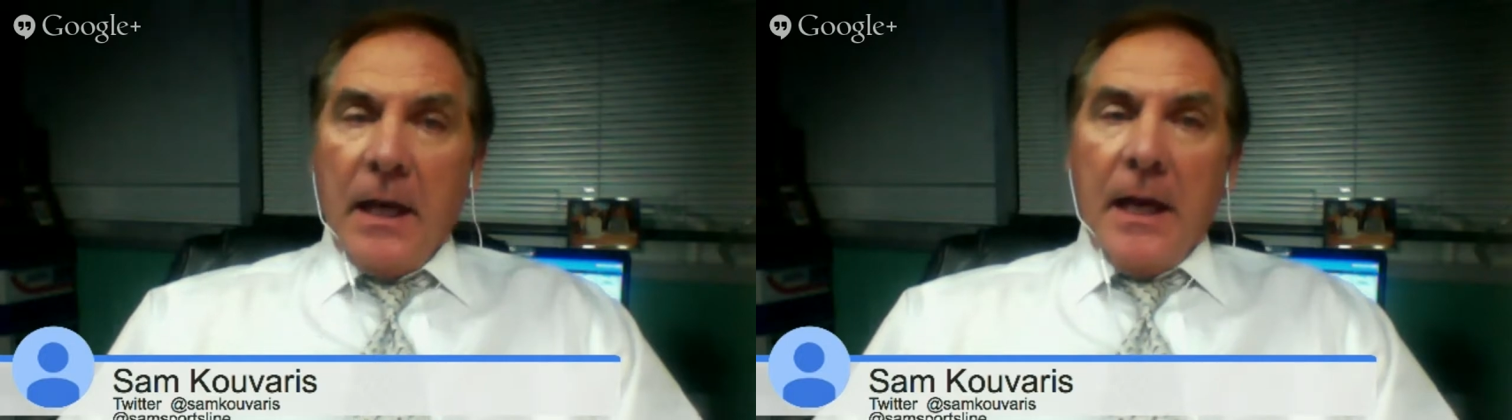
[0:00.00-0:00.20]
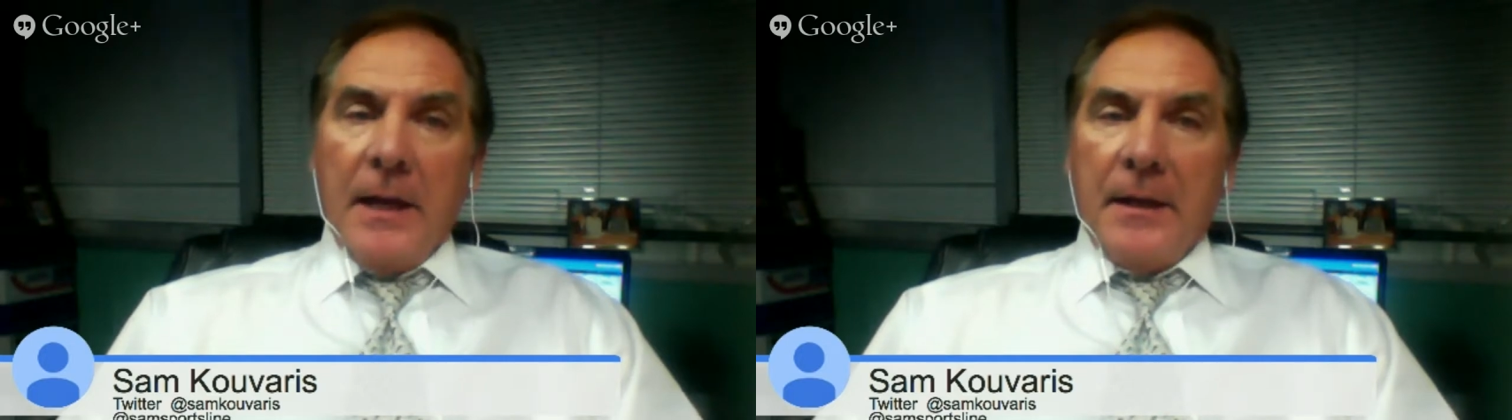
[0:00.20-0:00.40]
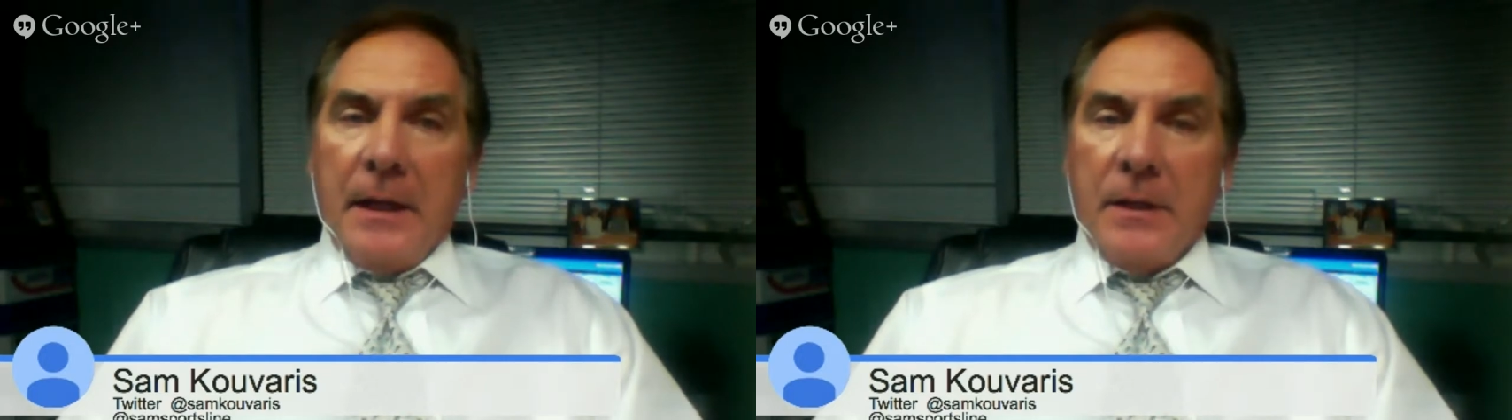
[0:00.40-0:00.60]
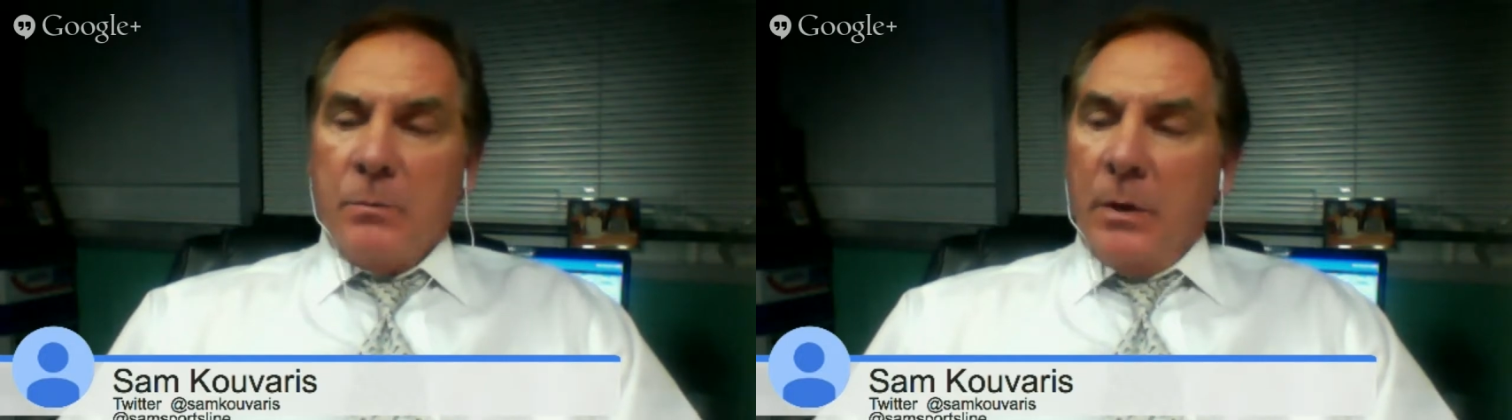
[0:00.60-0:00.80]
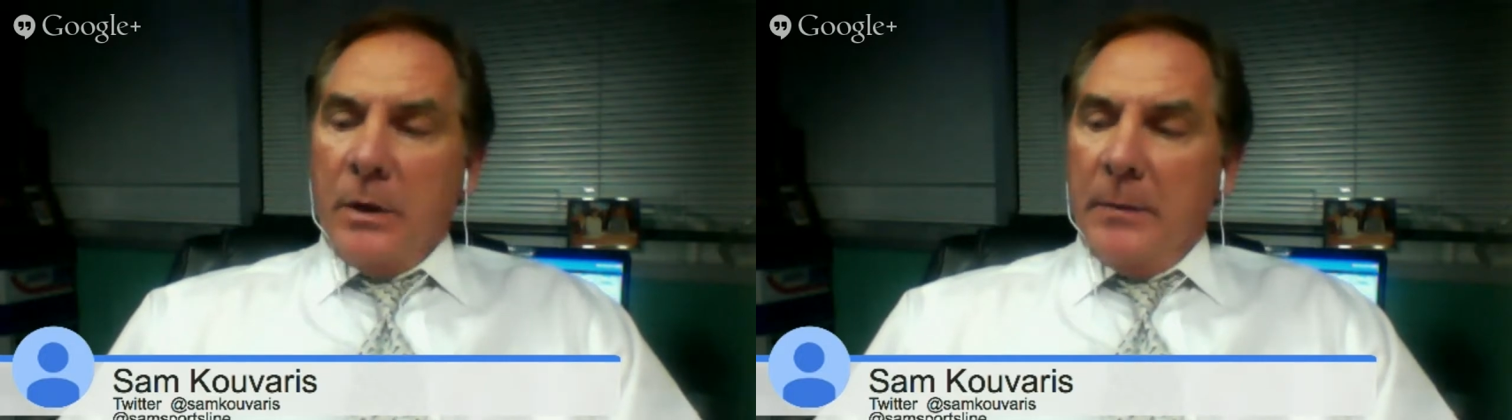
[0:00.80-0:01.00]
and is
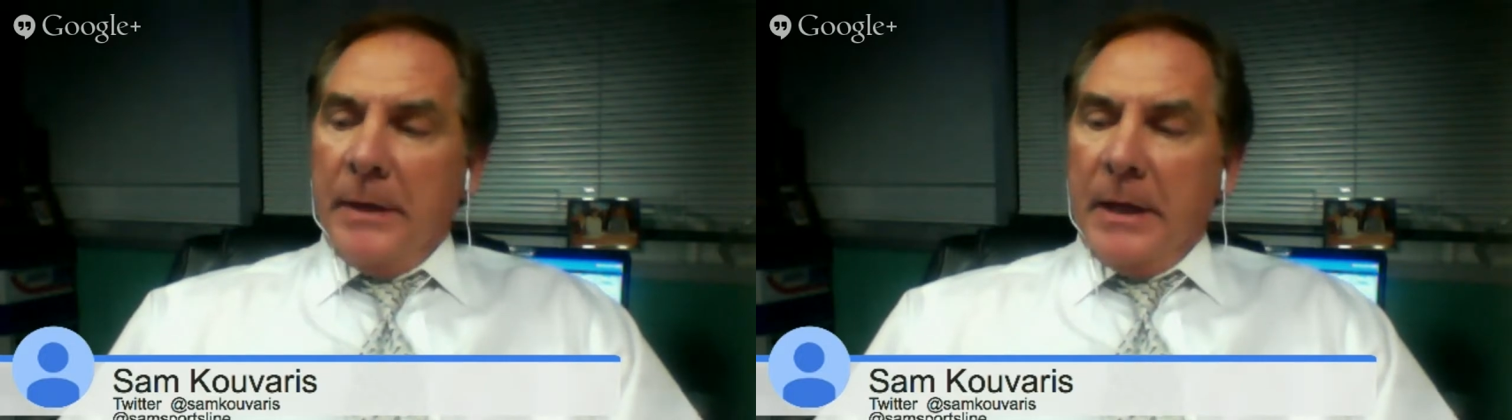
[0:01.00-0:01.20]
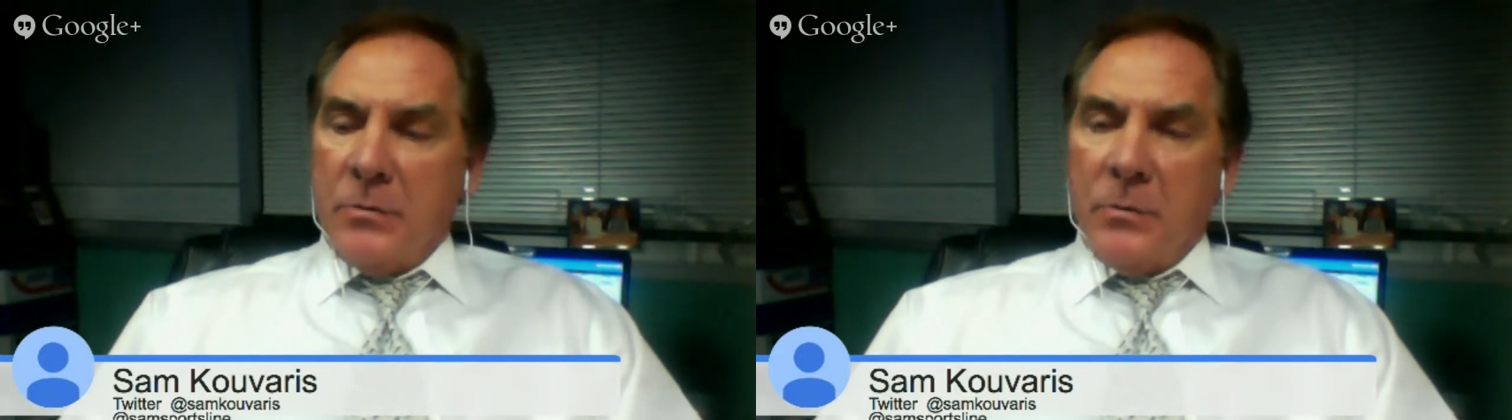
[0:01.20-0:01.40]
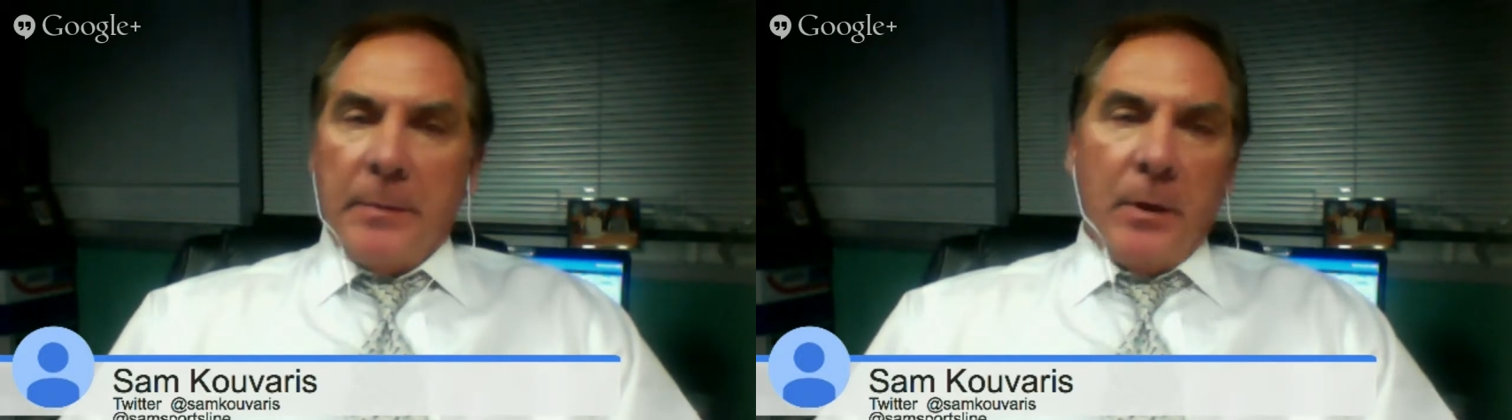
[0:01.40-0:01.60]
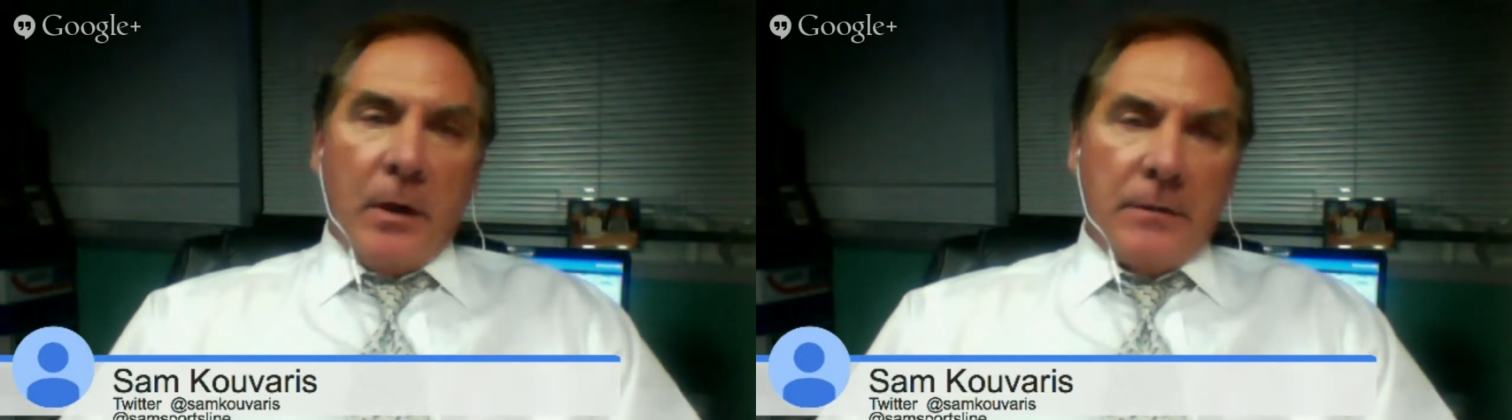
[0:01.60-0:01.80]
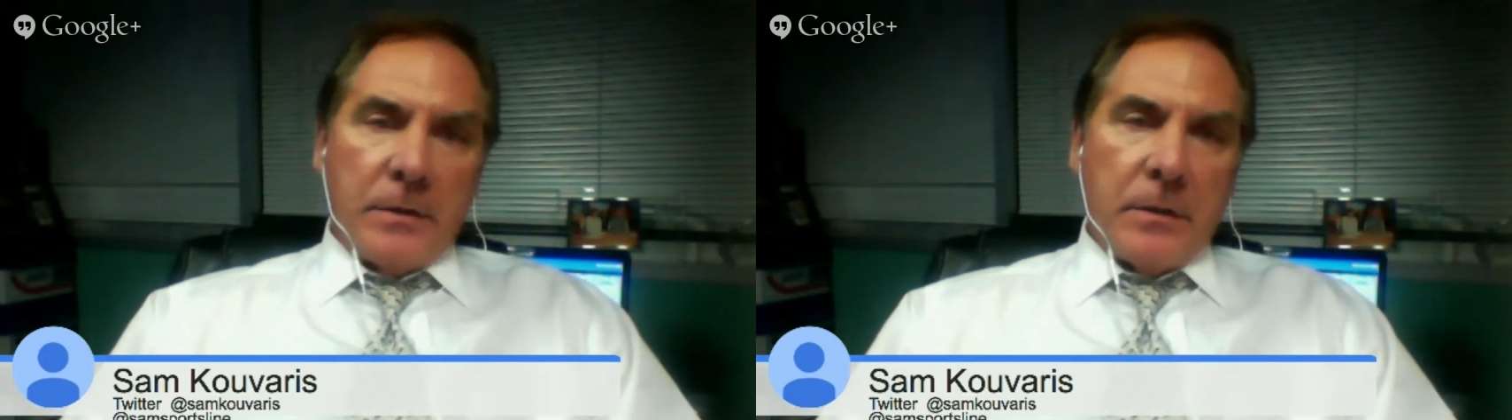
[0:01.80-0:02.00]
one of the biggest
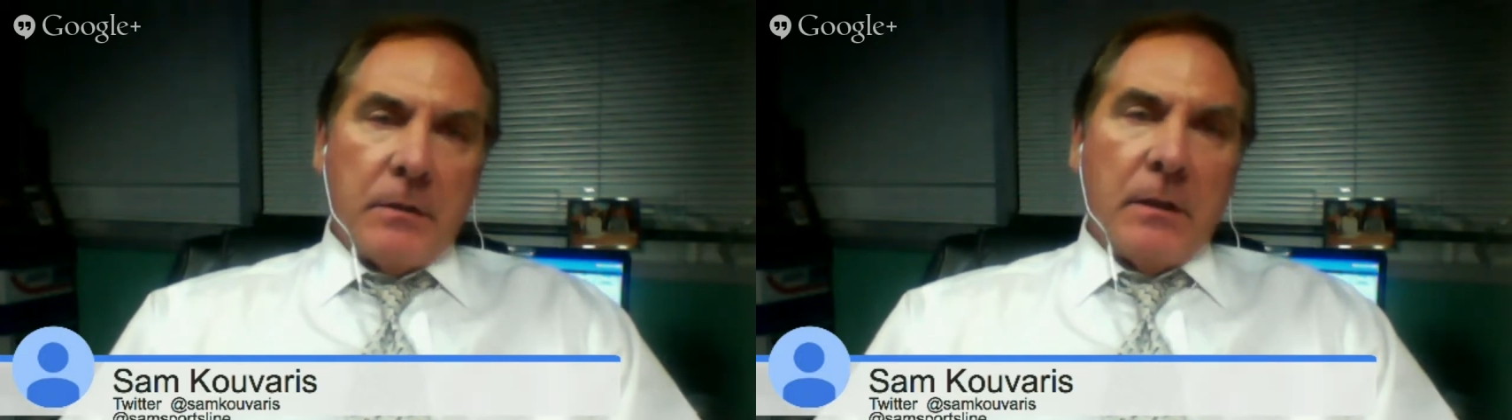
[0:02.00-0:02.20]
rip-offs